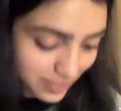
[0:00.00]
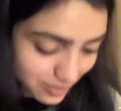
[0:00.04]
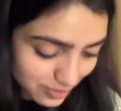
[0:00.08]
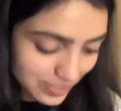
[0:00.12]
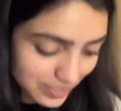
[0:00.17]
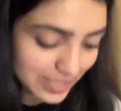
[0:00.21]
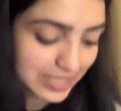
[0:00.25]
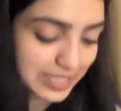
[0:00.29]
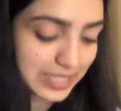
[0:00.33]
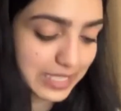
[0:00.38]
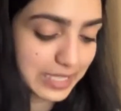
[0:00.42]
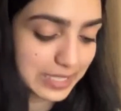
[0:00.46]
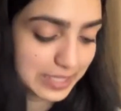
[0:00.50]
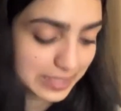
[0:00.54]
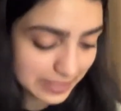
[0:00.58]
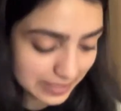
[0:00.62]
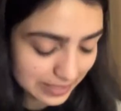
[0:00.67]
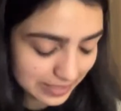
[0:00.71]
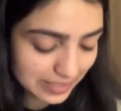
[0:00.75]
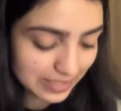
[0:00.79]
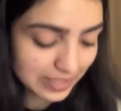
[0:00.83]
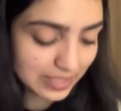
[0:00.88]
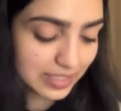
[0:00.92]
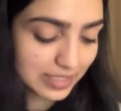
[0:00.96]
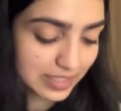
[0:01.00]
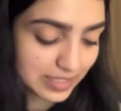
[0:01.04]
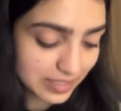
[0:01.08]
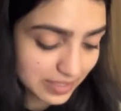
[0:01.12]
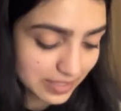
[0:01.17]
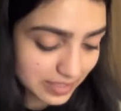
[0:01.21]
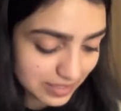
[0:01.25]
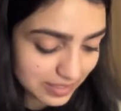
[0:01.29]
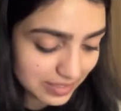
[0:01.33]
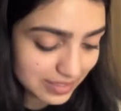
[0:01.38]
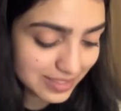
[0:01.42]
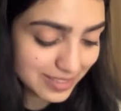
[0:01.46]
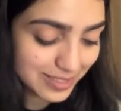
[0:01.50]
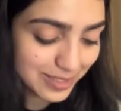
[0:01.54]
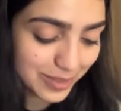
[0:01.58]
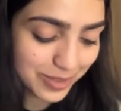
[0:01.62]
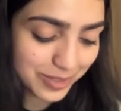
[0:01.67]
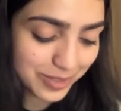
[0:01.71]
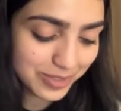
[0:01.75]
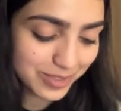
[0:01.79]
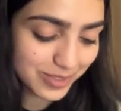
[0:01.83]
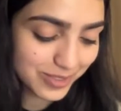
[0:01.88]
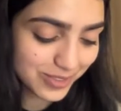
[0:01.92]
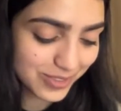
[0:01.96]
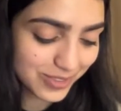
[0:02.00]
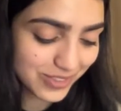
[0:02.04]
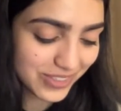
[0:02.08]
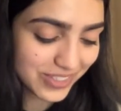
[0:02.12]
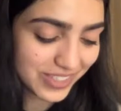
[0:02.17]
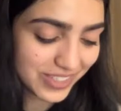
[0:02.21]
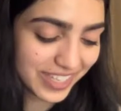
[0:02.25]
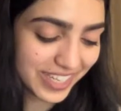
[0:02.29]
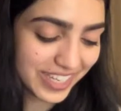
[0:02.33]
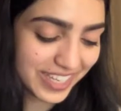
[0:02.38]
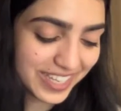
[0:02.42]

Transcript: 299. This is not cool.